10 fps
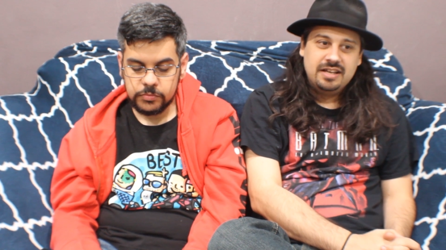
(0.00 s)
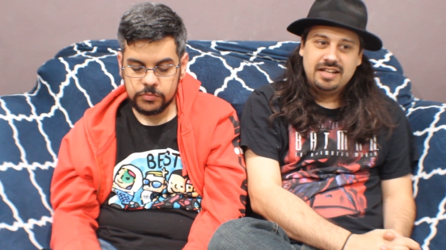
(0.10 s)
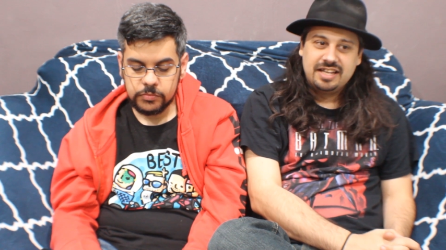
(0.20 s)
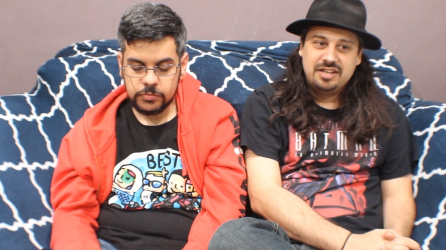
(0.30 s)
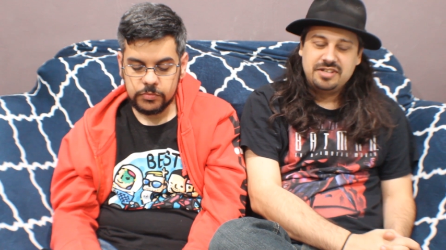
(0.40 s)

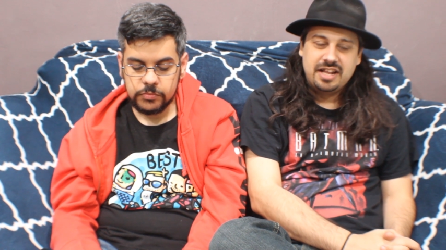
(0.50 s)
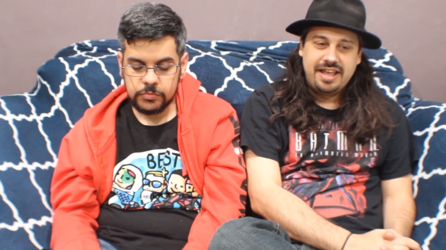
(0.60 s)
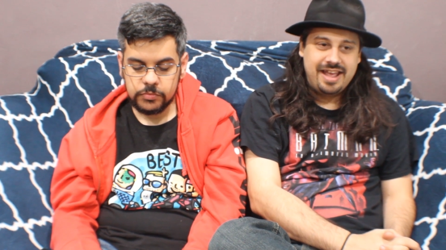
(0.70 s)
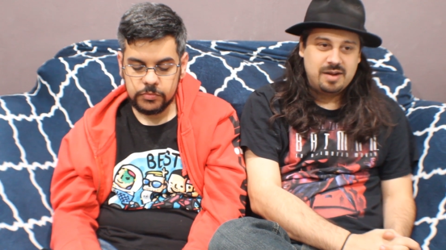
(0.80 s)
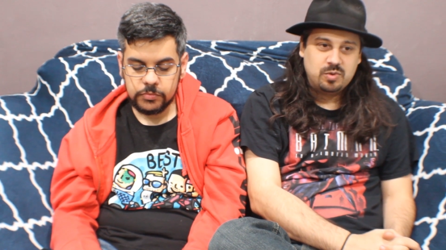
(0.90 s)
Speaker 1: like you said,
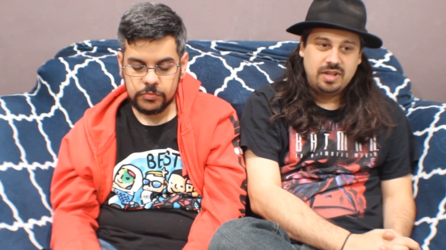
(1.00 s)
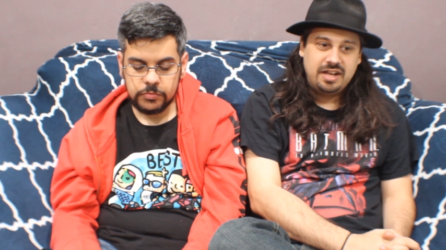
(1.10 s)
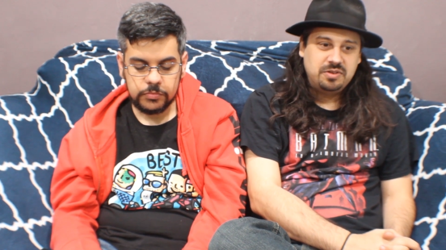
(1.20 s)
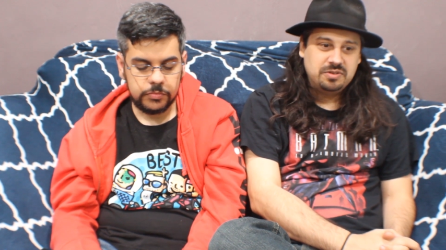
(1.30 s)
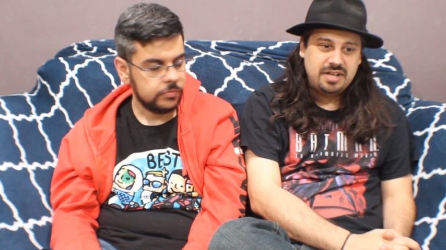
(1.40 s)
a Hannibal
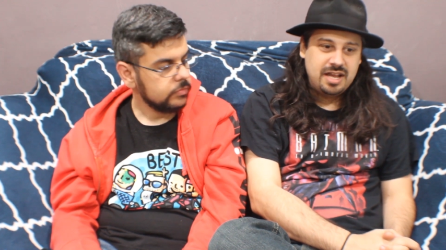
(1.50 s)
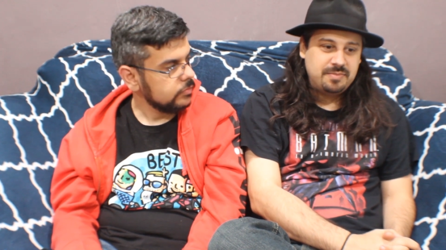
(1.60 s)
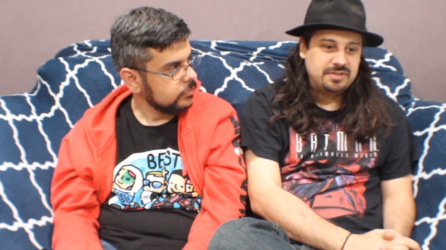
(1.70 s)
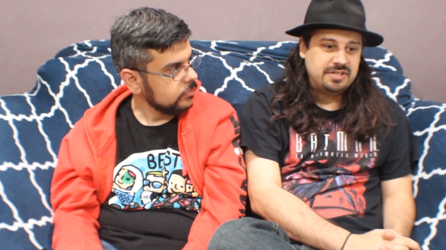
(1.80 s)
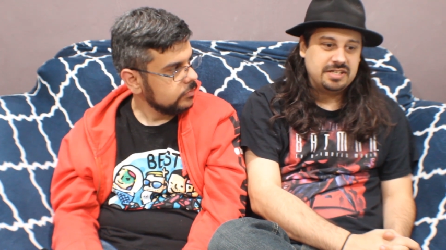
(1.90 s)
Lecter
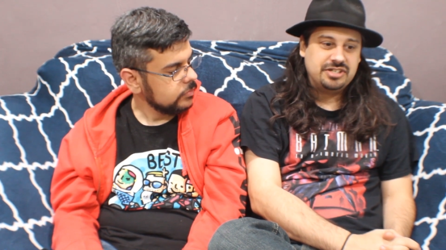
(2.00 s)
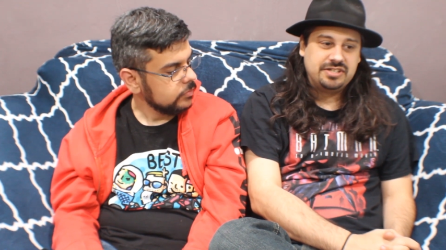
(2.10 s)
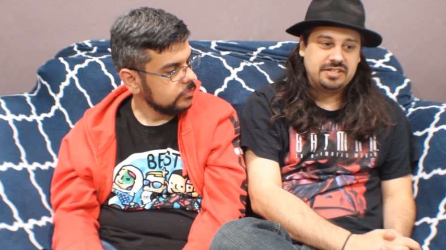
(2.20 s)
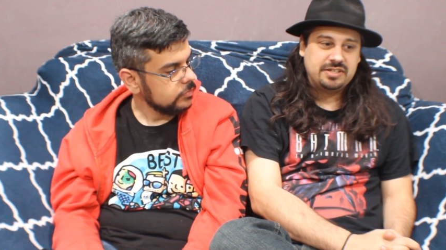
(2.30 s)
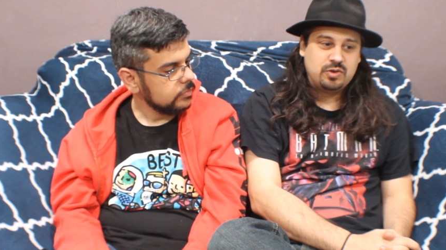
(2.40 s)
type? Is he
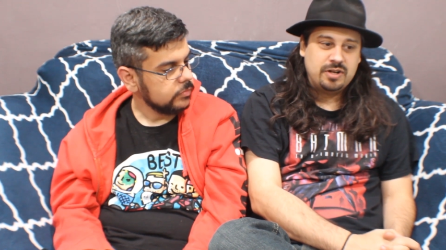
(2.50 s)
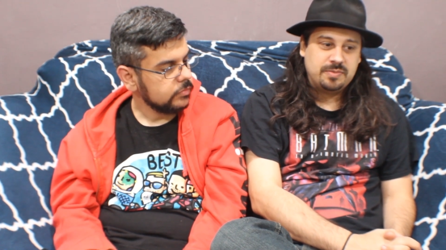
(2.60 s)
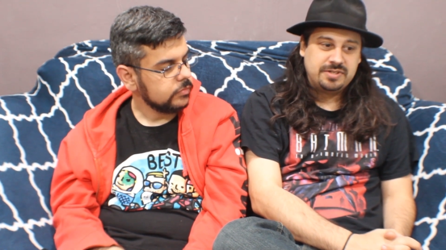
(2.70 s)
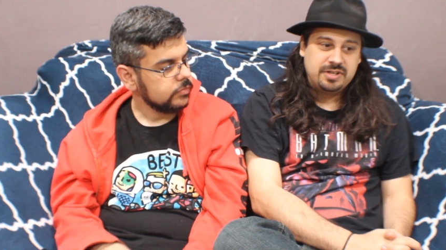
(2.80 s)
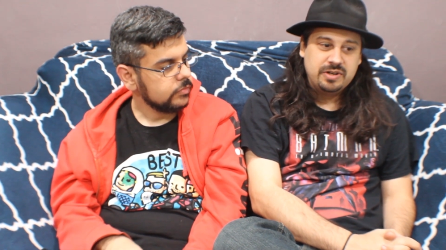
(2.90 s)
just a straight
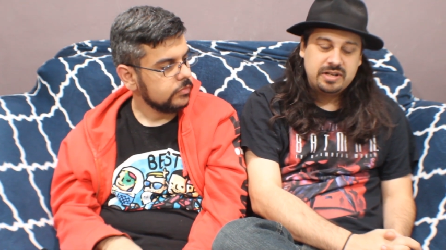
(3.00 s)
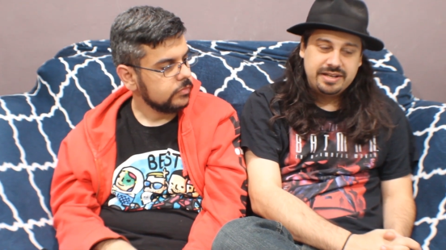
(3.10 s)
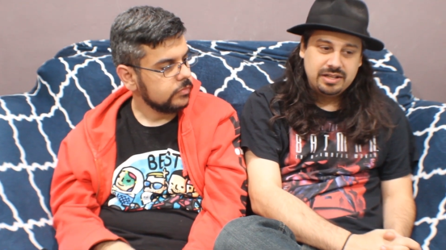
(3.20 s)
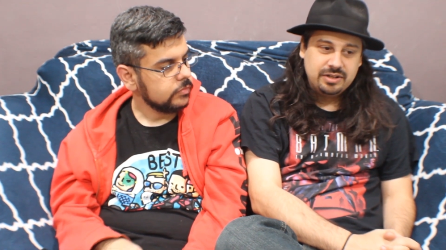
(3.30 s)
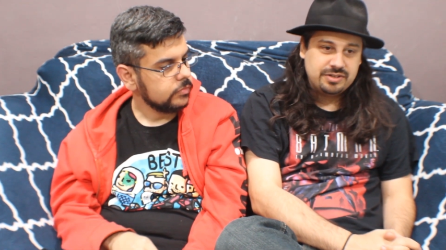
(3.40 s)
up
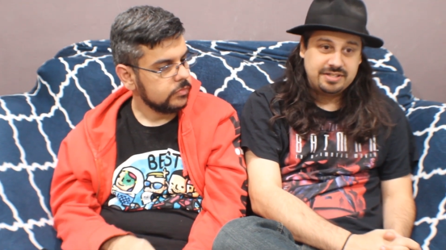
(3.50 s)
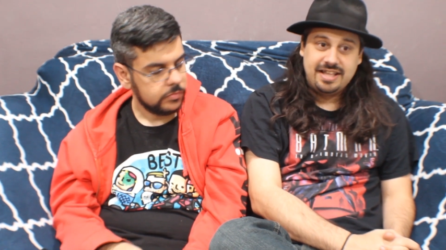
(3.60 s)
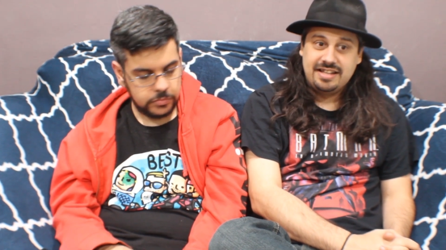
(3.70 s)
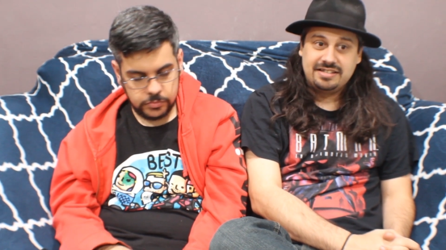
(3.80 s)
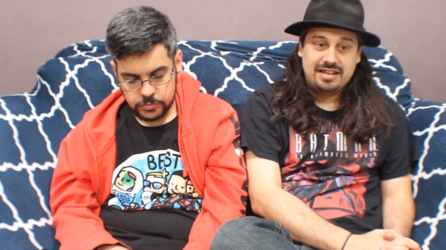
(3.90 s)
serial killer? Is
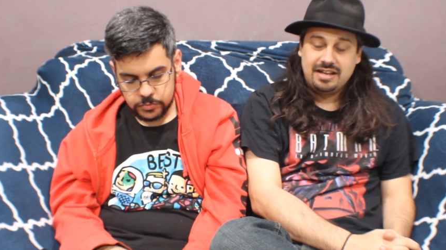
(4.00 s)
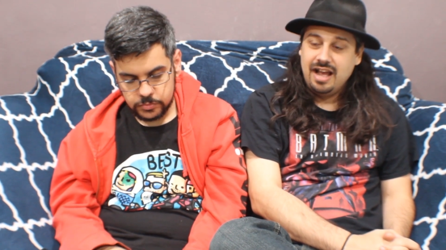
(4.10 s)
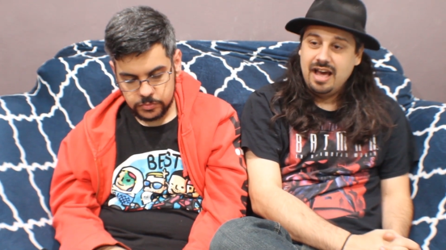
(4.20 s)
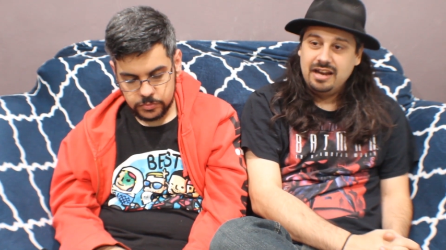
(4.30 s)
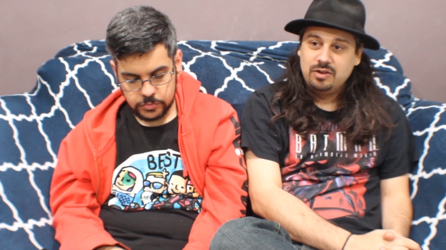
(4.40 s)
he that
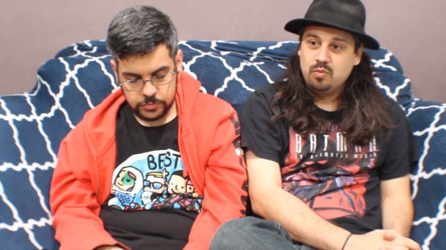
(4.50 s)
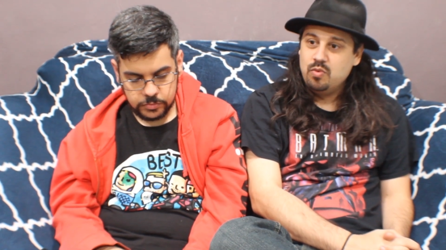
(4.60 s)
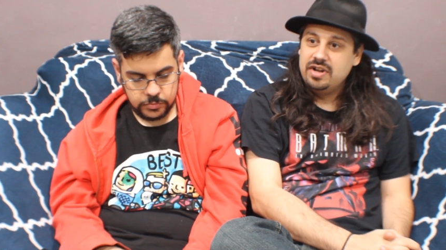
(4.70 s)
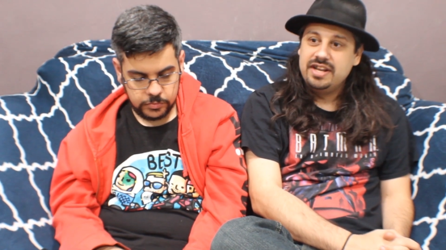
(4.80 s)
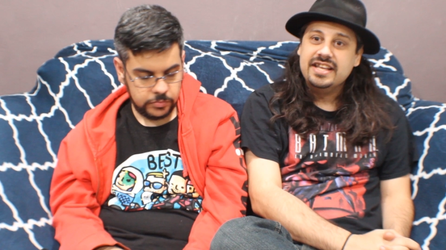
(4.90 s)
psychotic?
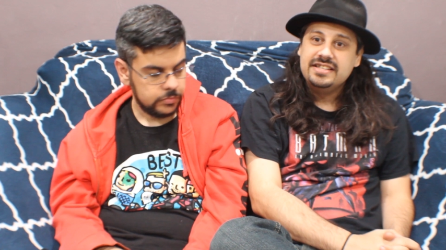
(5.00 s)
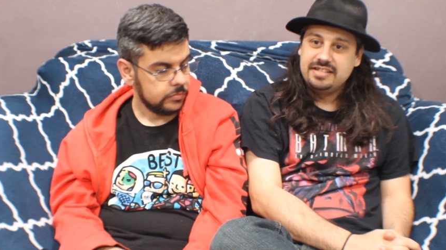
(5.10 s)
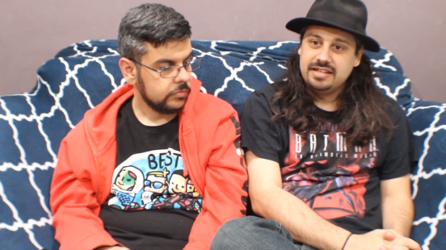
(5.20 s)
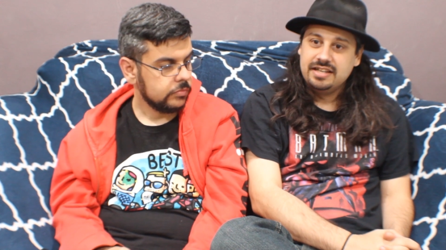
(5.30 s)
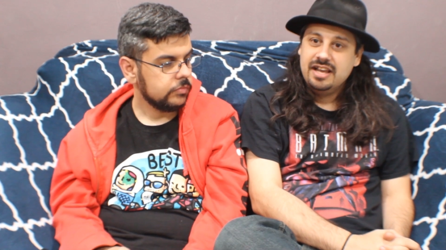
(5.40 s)
What
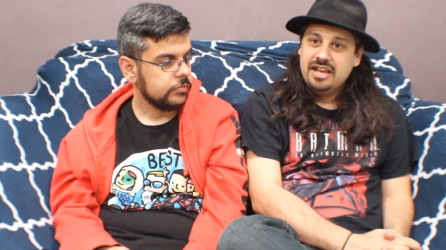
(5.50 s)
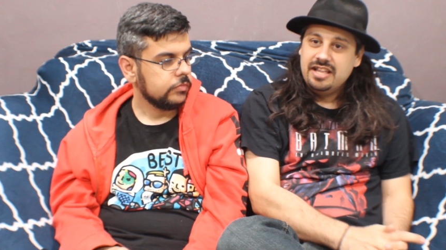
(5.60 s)
is he?